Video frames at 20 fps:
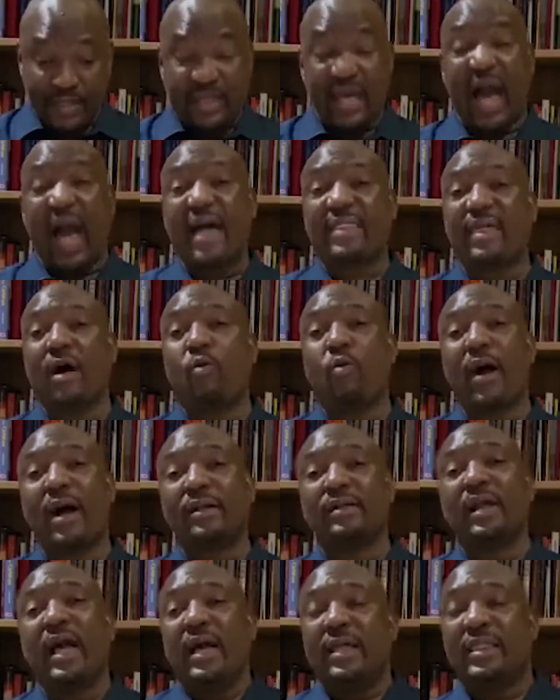The other
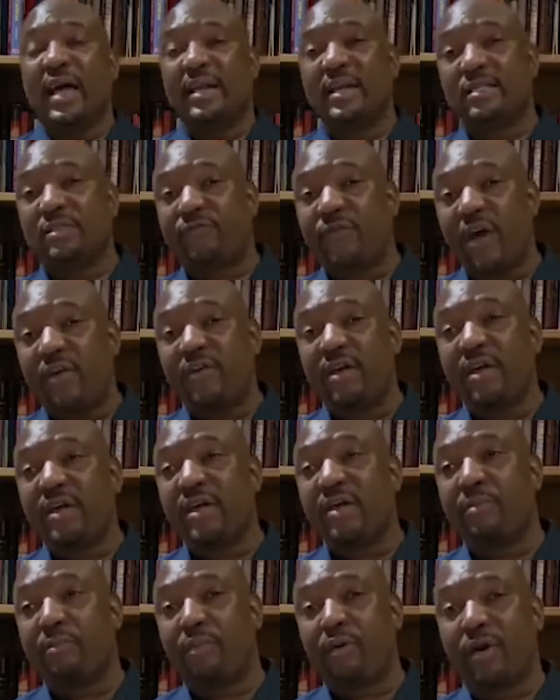one that is
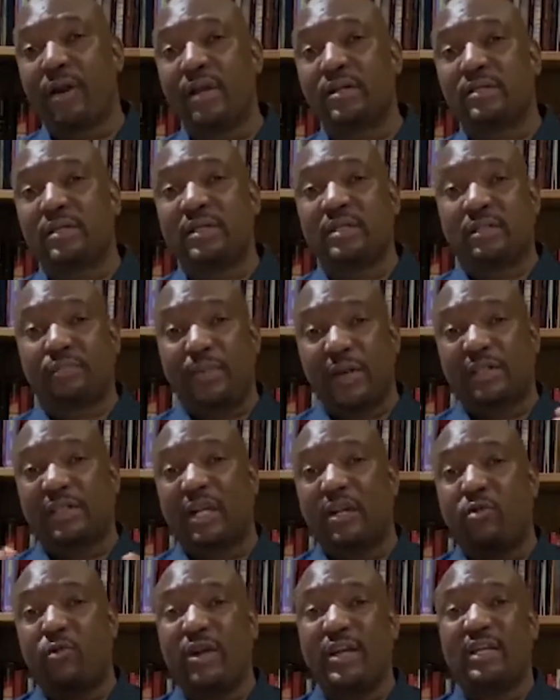very important,
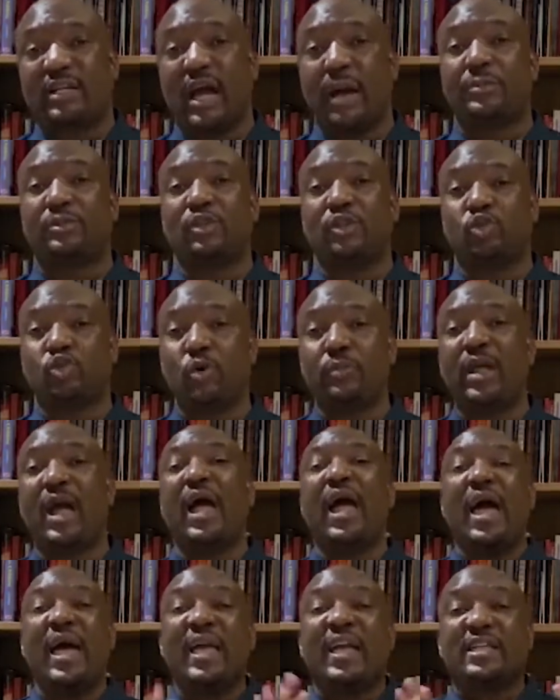especially when it comes to
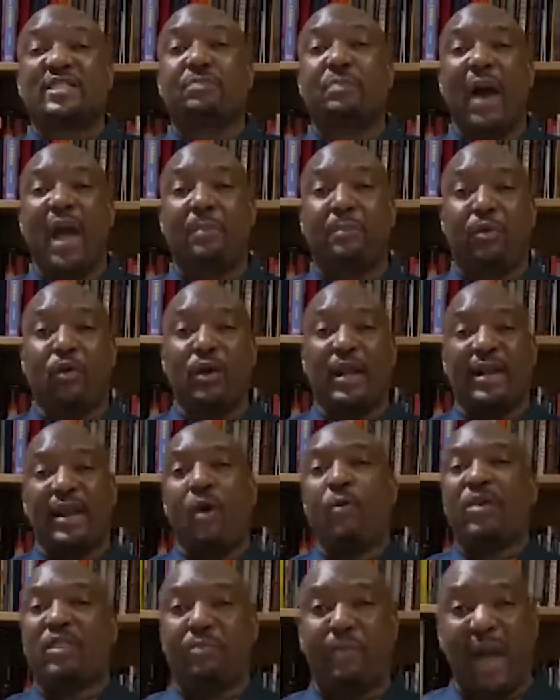insomnia, is bipolar.
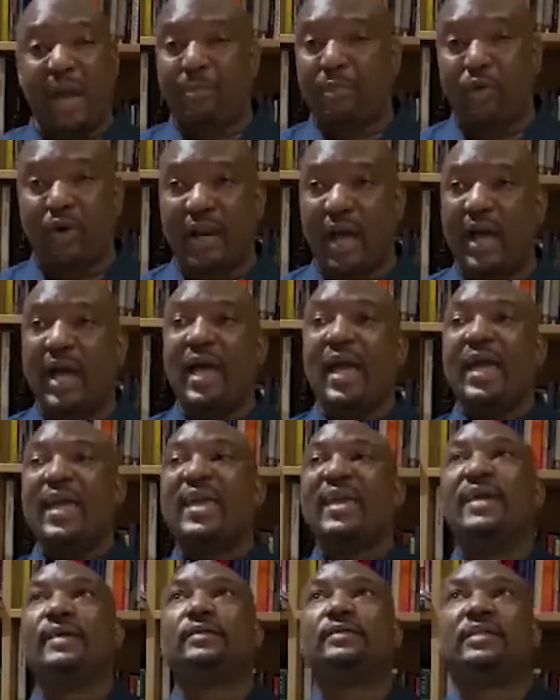Now with bipolar,
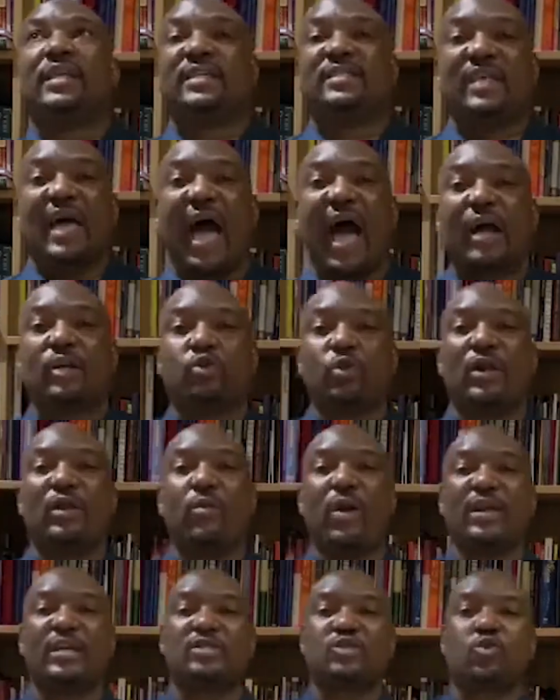there's
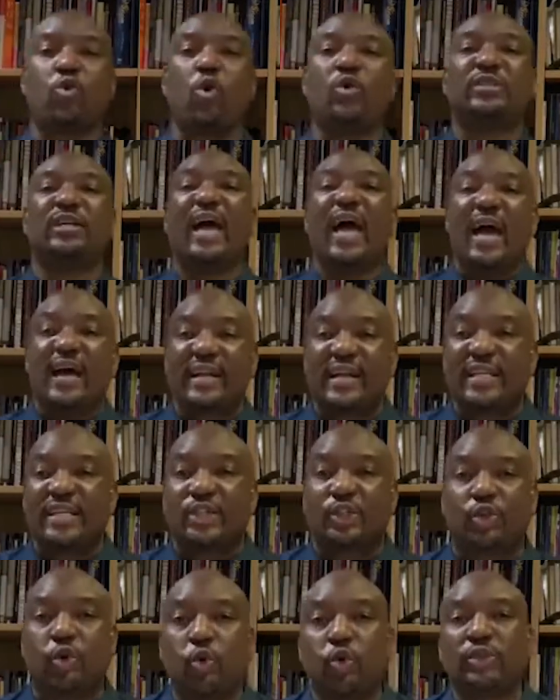actually what is called
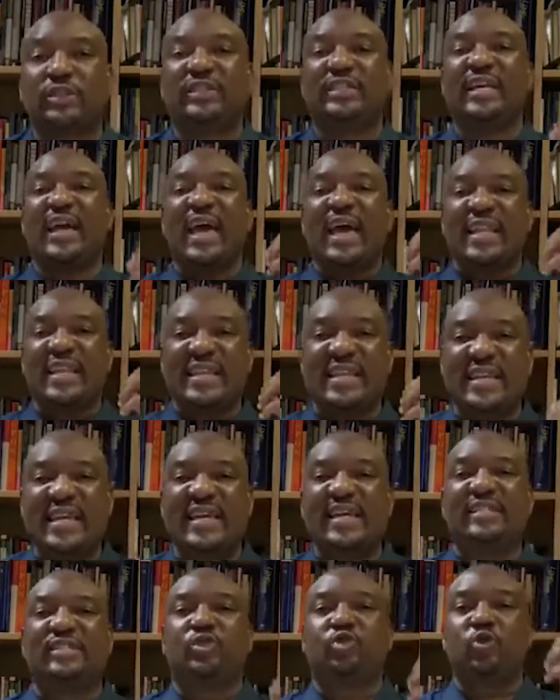reduced
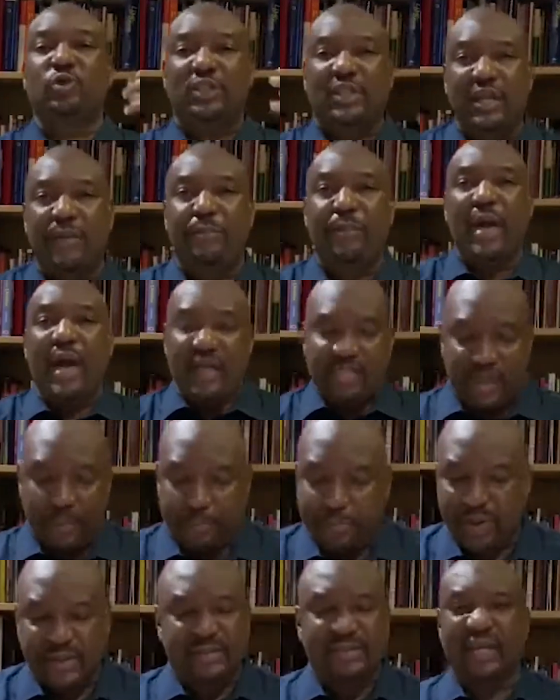need to sleep. The
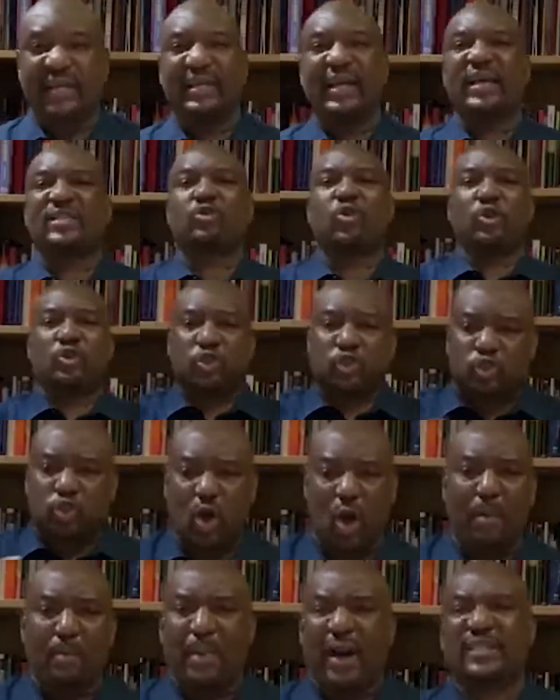person has got
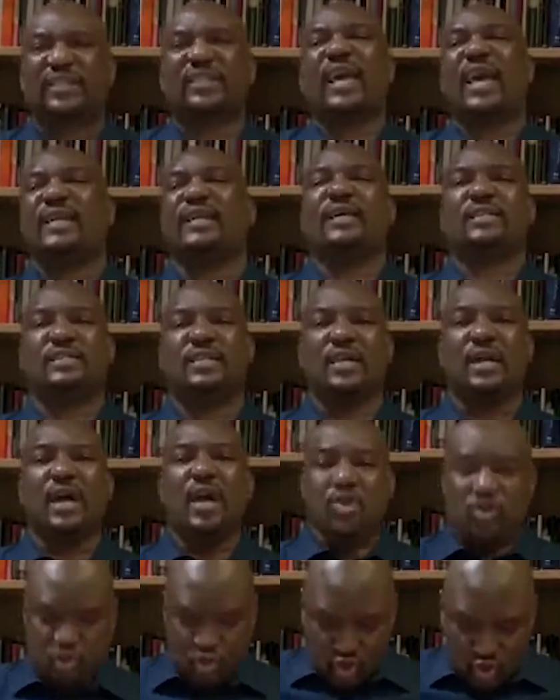so much energy,
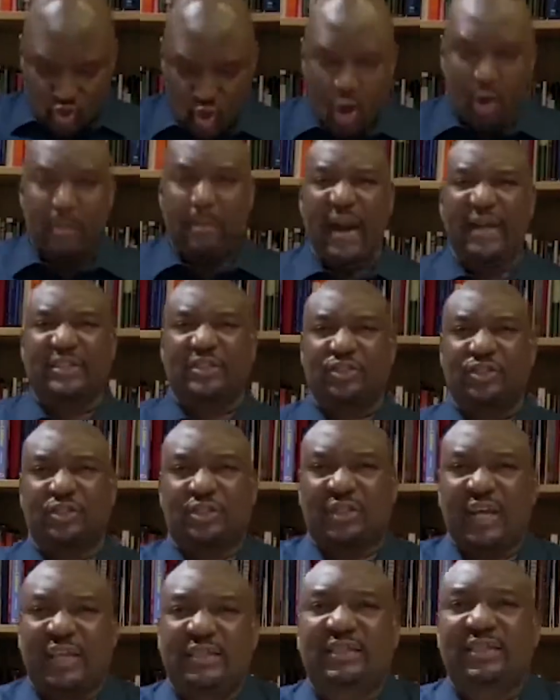so much
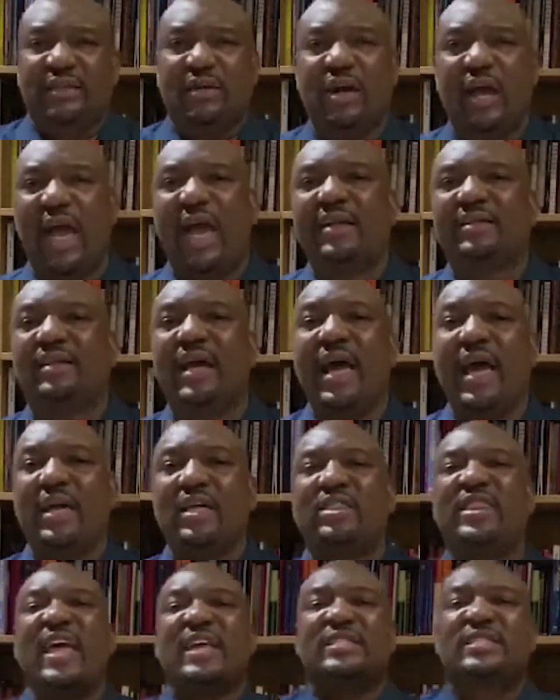zest, and
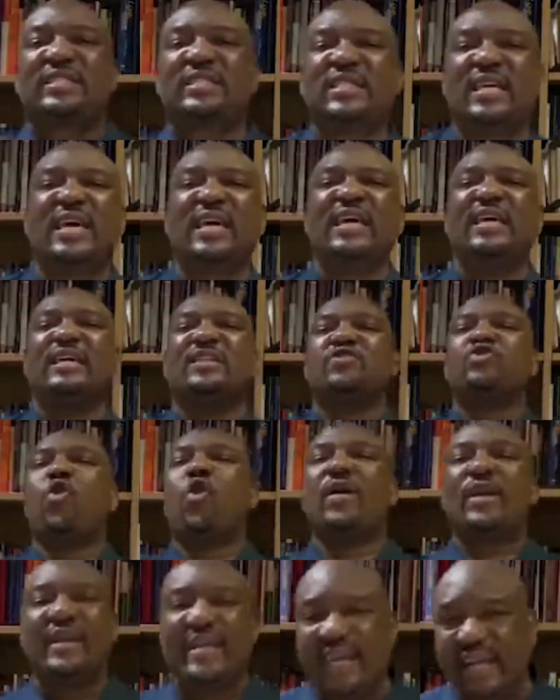they see
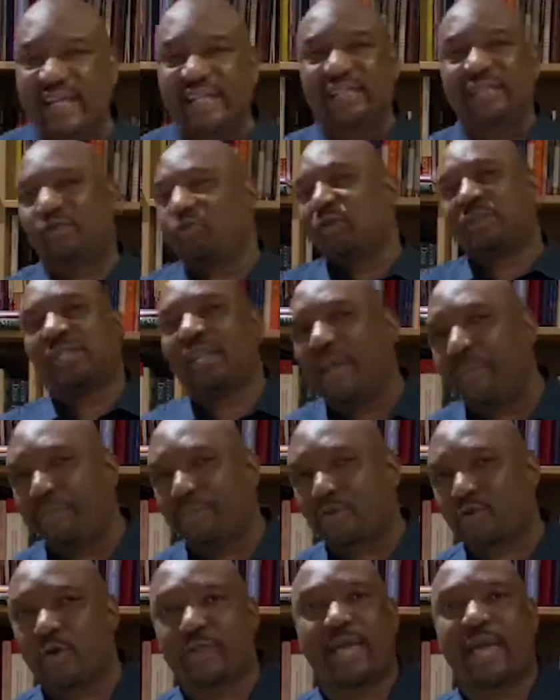no need to
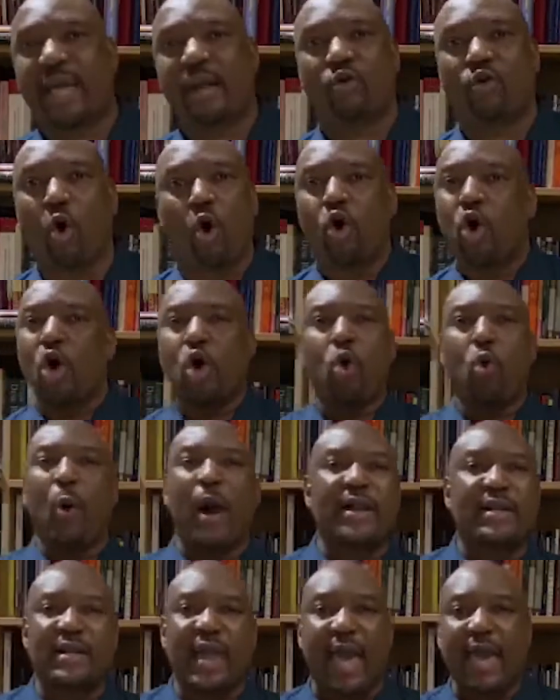sleep. So they can go
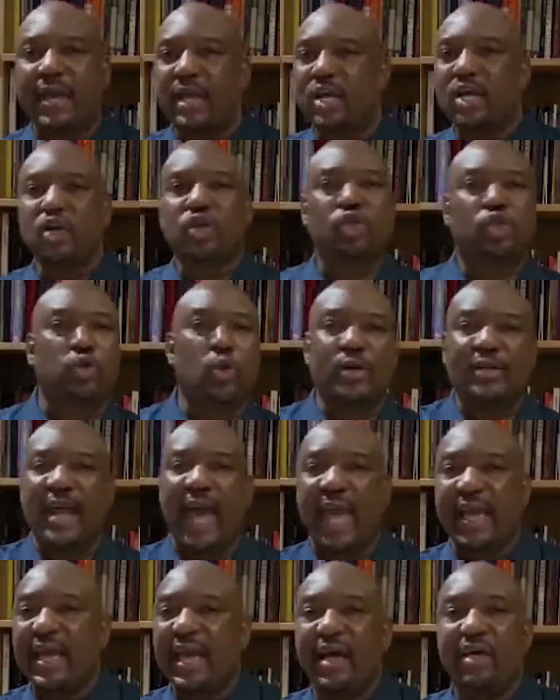1 day, 2
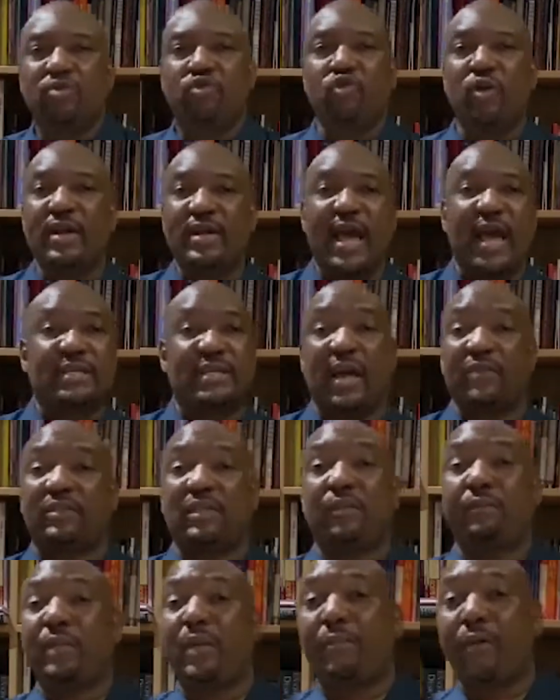days, 3 days. I've
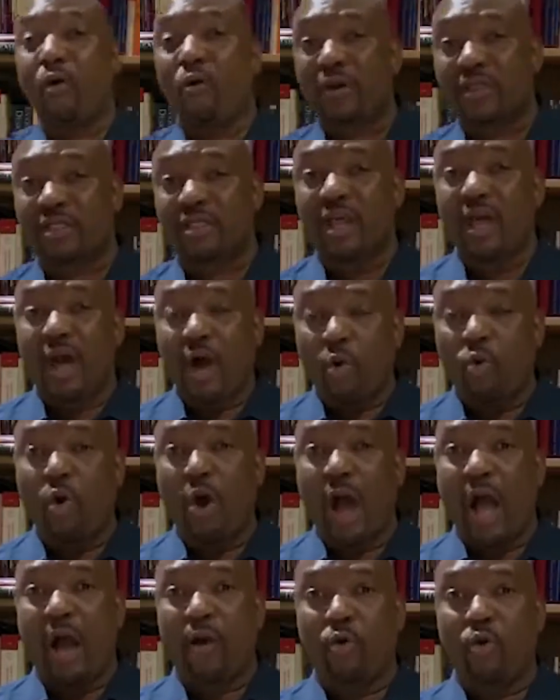seen people
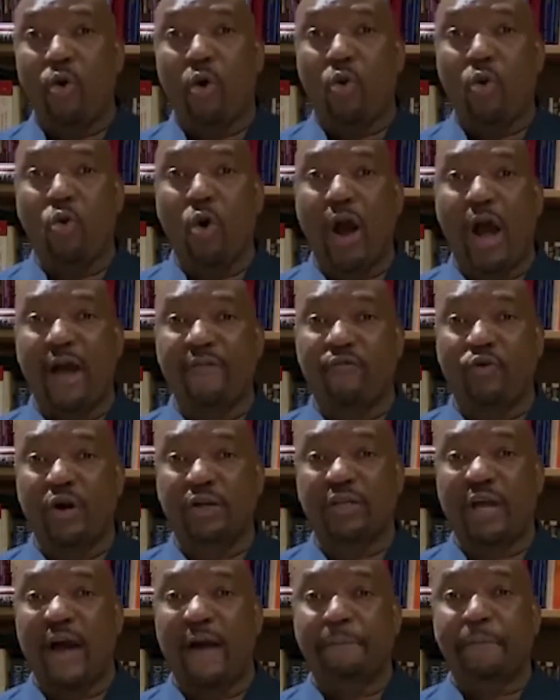who have
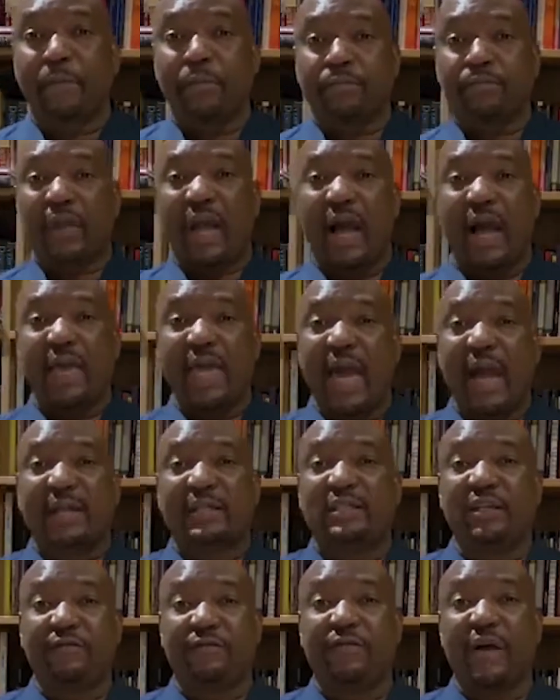got
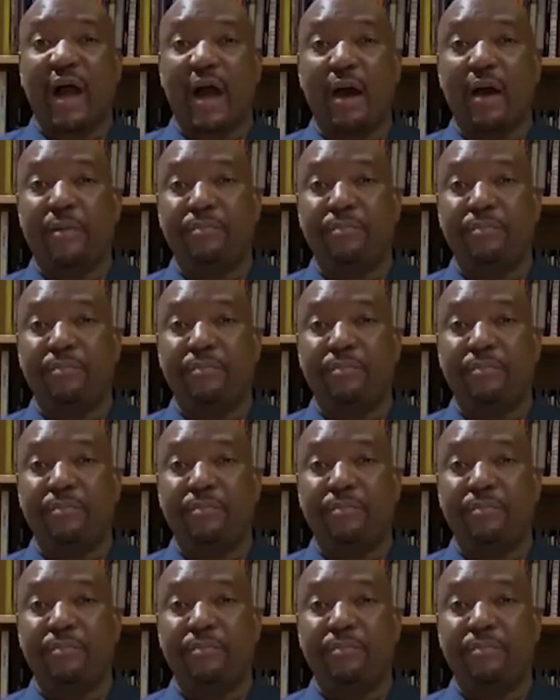active